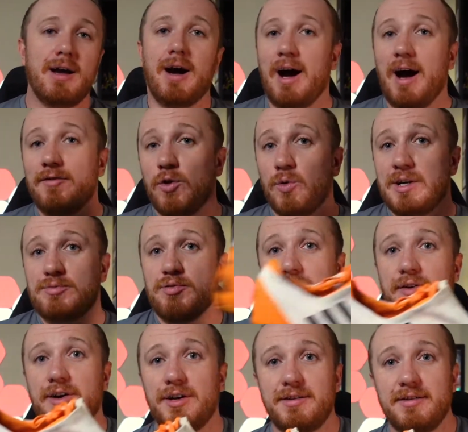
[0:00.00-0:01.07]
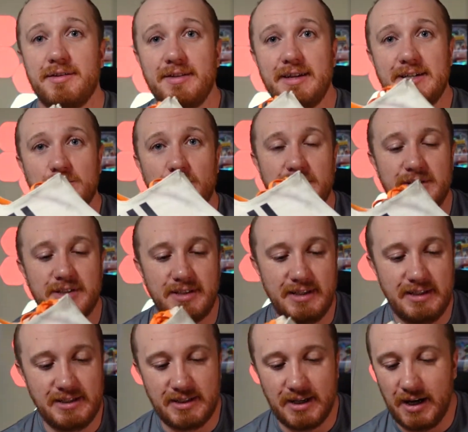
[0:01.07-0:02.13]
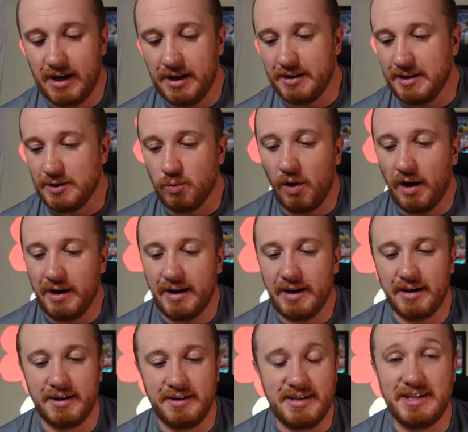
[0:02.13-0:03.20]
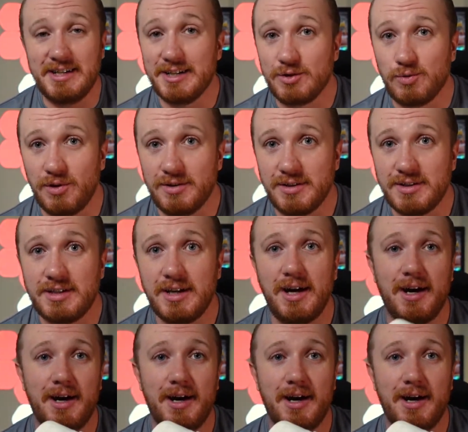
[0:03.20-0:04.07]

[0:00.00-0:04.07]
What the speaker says: I've always preferred these ones, these white Adidas ones.